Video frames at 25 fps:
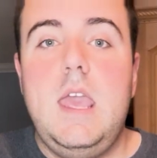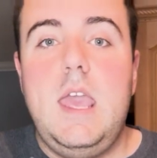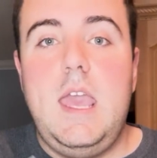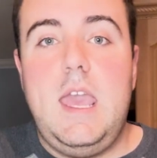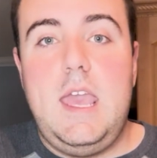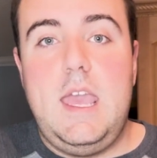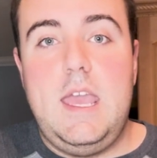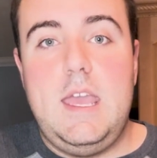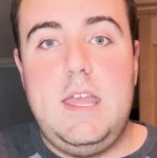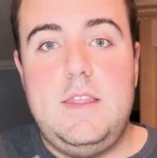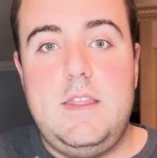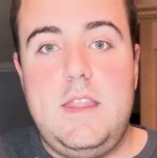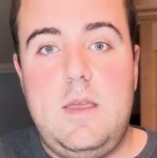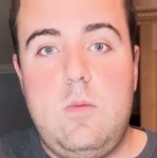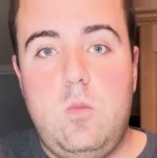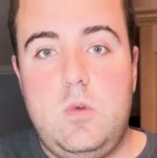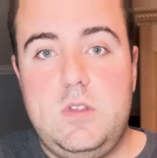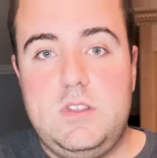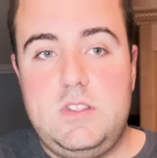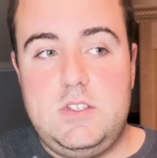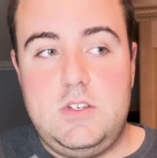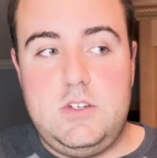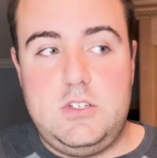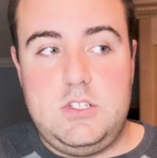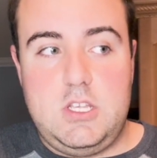And then
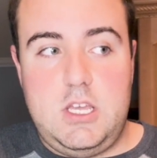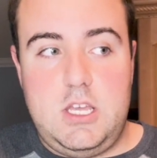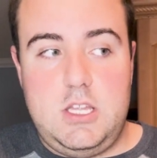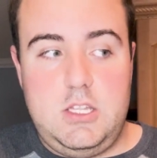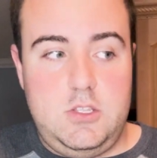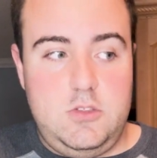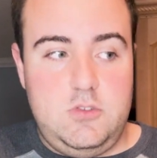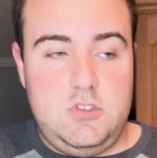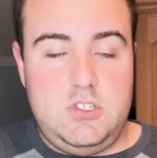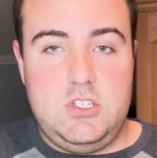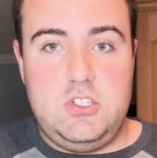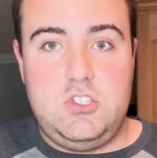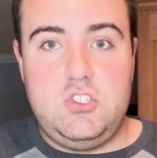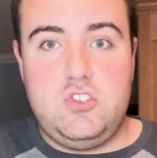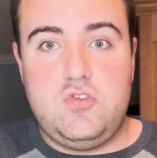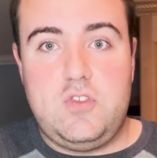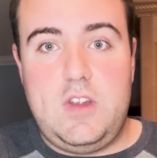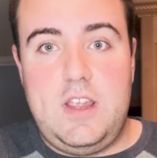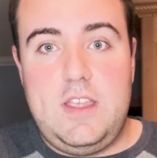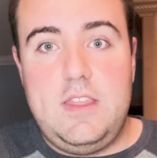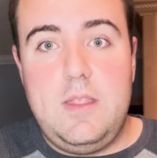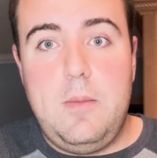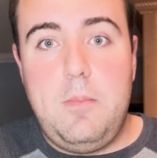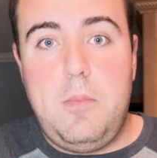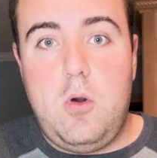once you're done, you just
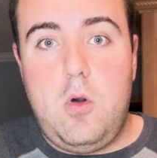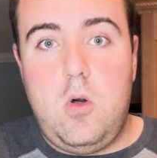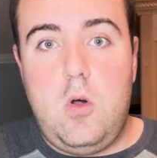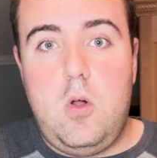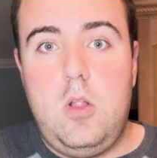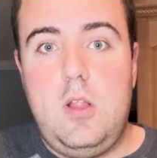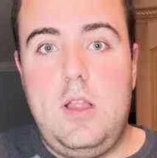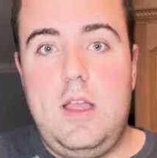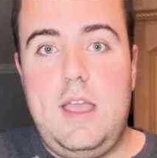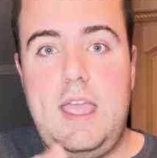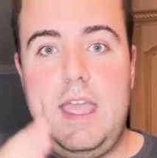drain the bowl,